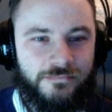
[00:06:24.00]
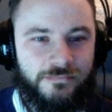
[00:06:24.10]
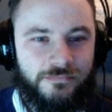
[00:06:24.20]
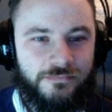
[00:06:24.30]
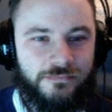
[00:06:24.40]

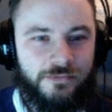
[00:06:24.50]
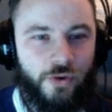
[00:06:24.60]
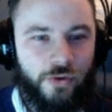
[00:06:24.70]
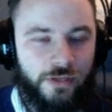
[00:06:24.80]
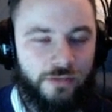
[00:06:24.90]
No
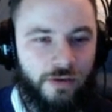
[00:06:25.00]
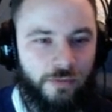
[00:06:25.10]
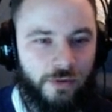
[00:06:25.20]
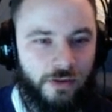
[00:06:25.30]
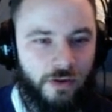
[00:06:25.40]
need of
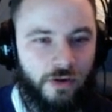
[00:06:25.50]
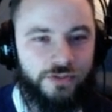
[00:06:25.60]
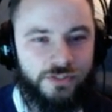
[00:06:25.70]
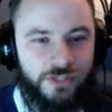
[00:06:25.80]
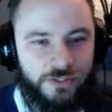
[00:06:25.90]
upgrade. Harshit
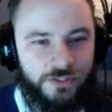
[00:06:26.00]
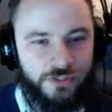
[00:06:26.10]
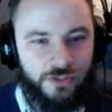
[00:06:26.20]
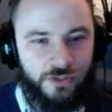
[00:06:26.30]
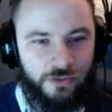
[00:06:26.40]
says it's
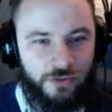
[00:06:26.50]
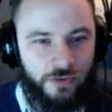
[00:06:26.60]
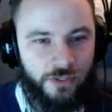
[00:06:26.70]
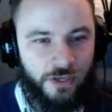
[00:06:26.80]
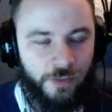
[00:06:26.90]
good. No need
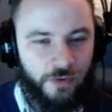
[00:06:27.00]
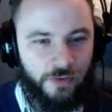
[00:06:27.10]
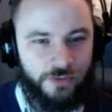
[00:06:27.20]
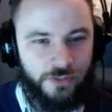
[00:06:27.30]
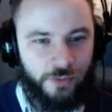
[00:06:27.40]
to upgrade
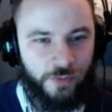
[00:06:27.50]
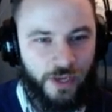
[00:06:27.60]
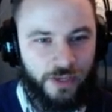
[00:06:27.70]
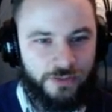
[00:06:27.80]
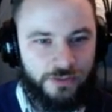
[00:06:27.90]
those other
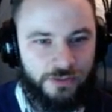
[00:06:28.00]
packages.